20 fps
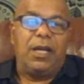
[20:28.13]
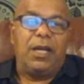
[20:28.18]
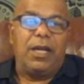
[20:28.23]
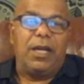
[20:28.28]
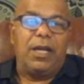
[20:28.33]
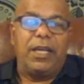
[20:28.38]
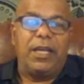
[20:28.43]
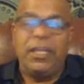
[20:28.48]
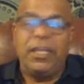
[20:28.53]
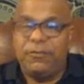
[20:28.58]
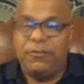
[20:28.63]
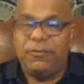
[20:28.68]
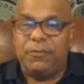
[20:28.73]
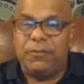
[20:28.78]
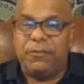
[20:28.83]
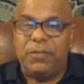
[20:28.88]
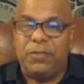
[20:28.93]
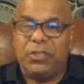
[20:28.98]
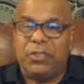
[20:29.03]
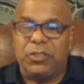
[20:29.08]

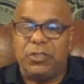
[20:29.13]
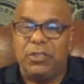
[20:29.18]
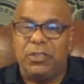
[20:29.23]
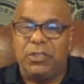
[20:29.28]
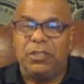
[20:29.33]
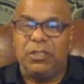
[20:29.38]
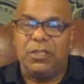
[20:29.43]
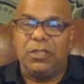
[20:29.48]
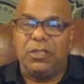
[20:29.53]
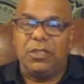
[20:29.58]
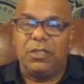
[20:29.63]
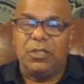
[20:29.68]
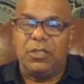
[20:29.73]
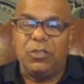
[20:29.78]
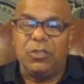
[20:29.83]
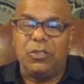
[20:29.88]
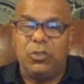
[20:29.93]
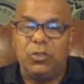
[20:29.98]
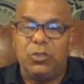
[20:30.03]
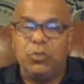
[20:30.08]
information,
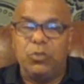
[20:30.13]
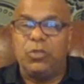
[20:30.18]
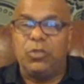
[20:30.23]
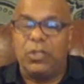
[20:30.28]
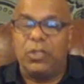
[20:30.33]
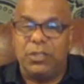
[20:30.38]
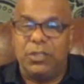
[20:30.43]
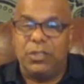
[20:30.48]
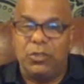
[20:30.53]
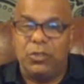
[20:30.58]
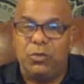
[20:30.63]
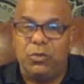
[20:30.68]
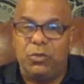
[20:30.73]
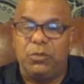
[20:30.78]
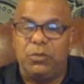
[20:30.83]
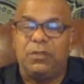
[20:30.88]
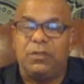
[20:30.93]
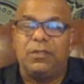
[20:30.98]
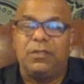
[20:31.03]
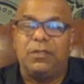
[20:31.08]
news on the news,
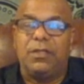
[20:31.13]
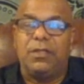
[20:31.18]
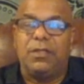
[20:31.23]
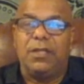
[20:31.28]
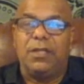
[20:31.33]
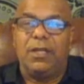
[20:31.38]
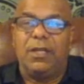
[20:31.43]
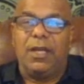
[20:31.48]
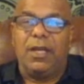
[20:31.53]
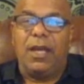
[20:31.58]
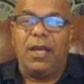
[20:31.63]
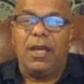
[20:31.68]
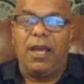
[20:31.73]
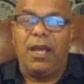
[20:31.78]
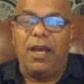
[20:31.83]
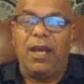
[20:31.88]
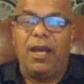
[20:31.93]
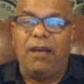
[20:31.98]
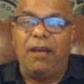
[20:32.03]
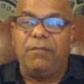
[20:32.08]

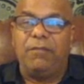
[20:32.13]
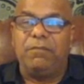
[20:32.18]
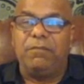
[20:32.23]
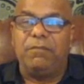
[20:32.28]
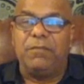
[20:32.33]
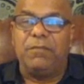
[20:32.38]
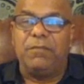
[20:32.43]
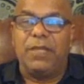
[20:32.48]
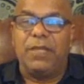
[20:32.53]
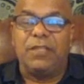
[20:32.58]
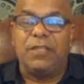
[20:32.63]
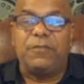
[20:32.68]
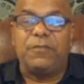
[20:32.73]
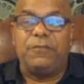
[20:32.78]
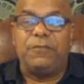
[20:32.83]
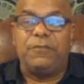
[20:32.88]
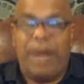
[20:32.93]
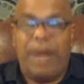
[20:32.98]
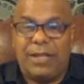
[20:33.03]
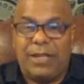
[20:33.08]
as
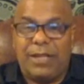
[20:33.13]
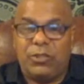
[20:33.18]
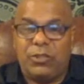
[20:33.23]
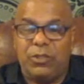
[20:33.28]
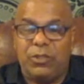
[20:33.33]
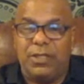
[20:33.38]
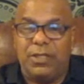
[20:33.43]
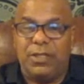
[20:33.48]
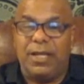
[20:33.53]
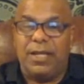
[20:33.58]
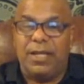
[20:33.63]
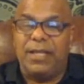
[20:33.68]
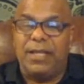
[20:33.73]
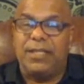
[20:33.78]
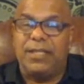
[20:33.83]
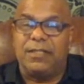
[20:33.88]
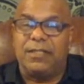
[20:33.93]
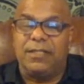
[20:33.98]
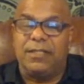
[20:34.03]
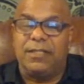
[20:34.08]
factual
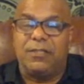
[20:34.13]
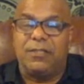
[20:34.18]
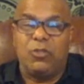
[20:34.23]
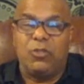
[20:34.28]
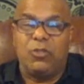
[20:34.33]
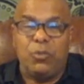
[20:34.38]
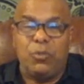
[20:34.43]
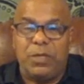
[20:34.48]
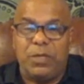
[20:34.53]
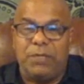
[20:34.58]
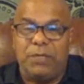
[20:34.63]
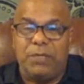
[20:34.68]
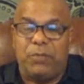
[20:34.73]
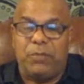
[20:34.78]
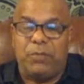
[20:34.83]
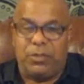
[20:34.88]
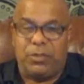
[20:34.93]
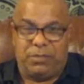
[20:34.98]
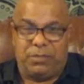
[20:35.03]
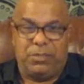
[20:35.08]
as is humanly
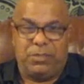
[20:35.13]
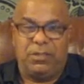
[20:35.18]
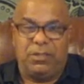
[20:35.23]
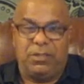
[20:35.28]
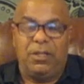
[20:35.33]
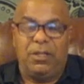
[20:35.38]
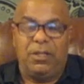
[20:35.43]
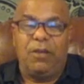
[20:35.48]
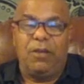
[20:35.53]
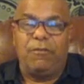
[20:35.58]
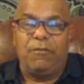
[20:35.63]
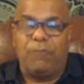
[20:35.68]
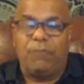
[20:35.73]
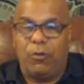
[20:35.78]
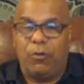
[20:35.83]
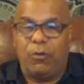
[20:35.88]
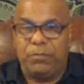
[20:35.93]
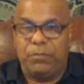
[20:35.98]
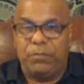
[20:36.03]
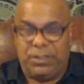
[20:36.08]
possible
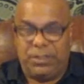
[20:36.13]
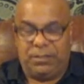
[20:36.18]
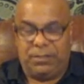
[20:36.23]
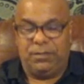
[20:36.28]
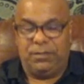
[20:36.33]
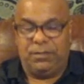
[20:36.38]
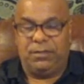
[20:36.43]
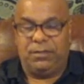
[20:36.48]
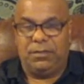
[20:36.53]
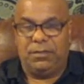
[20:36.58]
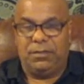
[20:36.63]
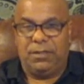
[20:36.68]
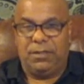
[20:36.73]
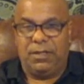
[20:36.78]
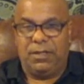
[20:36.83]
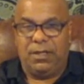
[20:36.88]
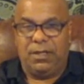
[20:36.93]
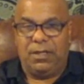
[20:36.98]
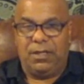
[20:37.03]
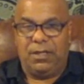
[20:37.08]
for me.
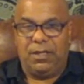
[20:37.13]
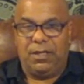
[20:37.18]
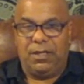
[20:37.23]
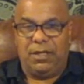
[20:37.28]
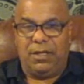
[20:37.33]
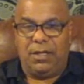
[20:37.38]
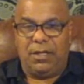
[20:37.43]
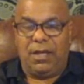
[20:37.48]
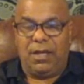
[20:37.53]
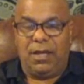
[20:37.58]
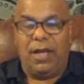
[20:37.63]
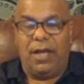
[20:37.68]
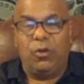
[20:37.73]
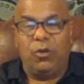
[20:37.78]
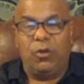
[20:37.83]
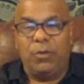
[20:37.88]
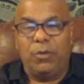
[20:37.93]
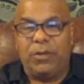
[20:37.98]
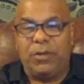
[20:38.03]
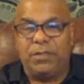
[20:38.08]
I
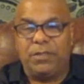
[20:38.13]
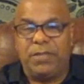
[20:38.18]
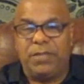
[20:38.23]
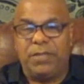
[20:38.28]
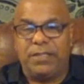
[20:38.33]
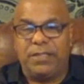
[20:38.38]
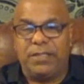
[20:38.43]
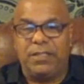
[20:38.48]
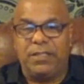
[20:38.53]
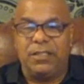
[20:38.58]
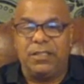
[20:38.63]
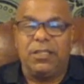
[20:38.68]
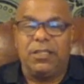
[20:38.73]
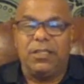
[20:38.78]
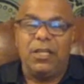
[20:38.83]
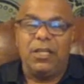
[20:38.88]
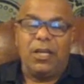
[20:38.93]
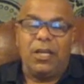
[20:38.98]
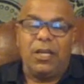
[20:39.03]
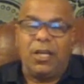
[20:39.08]
hope I was a blessing.
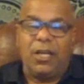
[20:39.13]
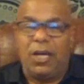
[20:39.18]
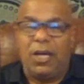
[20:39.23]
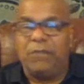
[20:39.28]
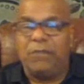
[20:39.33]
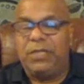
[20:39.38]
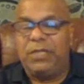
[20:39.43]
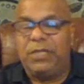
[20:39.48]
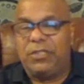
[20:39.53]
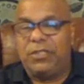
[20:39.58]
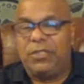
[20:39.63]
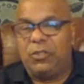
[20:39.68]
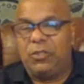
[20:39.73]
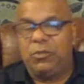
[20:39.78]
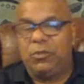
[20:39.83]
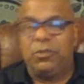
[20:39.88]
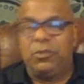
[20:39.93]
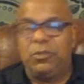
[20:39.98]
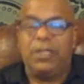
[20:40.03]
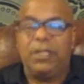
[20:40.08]
God bless
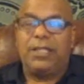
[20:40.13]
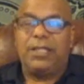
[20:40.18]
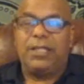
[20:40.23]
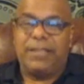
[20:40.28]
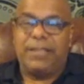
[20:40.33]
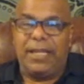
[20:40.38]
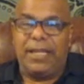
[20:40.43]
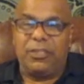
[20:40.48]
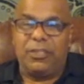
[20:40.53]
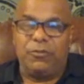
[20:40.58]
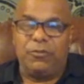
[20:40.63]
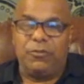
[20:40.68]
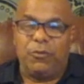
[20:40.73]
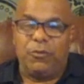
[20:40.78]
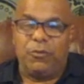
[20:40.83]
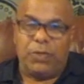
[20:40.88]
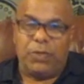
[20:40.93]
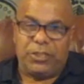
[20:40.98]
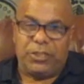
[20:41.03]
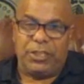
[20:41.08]
you. Thank you for
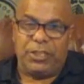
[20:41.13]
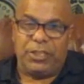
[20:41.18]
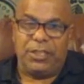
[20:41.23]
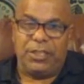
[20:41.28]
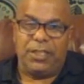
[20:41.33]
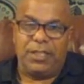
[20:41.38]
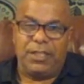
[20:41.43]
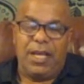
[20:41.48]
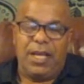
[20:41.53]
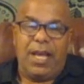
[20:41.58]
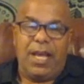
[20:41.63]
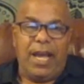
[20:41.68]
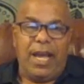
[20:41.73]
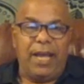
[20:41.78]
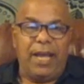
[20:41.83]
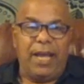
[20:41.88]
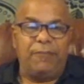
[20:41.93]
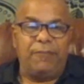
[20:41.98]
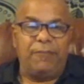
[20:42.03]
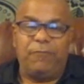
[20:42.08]
watching,
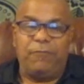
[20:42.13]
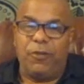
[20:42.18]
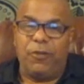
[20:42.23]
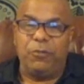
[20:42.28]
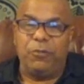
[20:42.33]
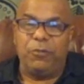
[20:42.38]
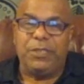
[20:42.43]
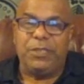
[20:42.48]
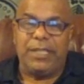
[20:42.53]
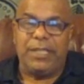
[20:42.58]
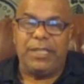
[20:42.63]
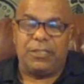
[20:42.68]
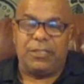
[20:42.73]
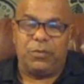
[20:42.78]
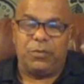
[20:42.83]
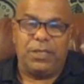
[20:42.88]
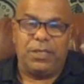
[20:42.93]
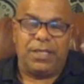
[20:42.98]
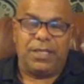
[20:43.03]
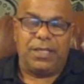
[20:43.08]
and follow me next
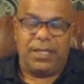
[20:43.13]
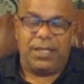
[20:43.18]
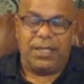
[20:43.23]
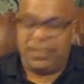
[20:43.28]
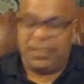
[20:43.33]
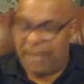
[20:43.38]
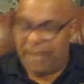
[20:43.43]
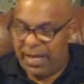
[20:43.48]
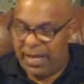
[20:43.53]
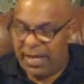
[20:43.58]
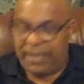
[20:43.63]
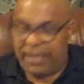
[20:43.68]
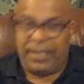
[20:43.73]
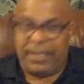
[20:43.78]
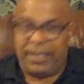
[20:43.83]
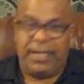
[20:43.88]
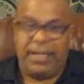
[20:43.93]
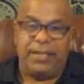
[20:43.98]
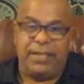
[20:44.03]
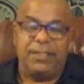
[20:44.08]
week as I
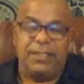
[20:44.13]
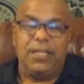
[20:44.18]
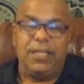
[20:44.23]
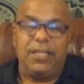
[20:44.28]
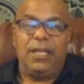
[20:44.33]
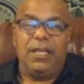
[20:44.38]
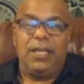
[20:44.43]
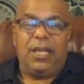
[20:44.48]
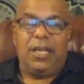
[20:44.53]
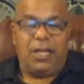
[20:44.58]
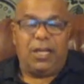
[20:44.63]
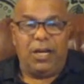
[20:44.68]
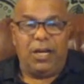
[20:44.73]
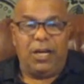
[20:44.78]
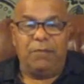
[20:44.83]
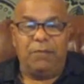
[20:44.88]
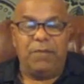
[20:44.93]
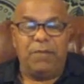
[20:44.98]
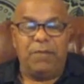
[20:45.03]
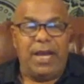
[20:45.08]
again
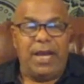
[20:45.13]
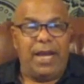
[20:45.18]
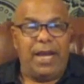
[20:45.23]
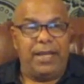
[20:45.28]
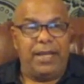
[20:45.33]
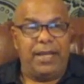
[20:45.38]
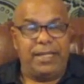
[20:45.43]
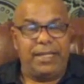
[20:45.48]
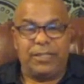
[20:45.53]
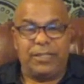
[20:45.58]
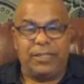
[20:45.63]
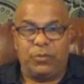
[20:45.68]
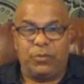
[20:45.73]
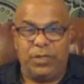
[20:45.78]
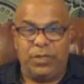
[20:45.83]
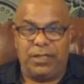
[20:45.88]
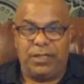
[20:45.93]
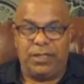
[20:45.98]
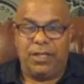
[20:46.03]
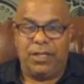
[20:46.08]
come, and next
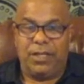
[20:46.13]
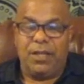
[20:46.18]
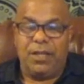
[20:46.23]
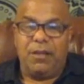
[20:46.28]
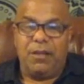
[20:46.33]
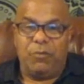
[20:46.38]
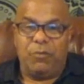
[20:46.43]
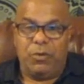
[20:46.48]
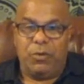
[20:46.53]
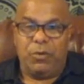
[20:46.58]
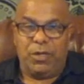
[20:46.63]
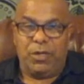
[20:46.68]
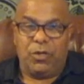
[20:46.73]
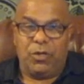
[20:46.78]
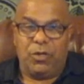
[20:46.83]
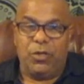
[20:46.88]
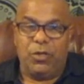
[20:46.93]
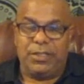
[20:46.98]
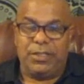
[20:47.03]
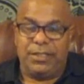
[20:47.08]
week we will
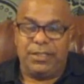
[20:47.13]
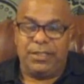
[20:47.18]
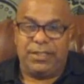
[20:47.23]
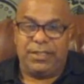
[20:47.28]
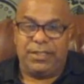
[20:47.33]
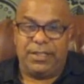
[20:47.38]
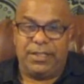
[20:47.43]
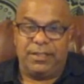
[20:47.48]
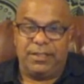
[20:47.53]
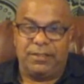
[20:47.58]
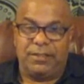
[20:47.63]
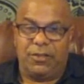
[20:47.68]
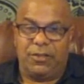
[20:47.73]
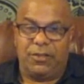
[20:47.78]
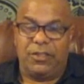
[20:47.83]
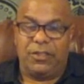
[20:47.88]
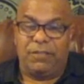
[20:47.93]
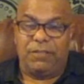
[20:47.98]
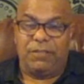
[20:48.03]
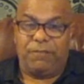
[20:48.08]
go into details
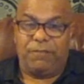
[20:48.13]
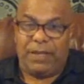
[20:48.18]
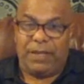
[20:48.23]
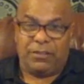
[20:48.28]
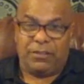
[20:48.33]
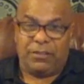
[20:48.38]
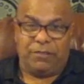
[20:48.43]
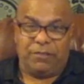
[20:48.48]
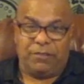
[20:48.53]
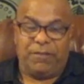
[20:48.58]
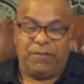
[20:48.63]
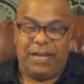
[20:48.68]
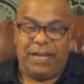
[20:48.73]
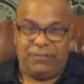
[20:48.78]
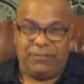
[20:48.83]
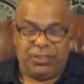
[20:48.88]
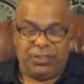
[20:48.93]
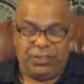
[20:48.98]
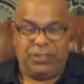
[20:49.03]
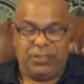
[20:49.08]
on the effects of
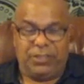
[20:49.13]
5G.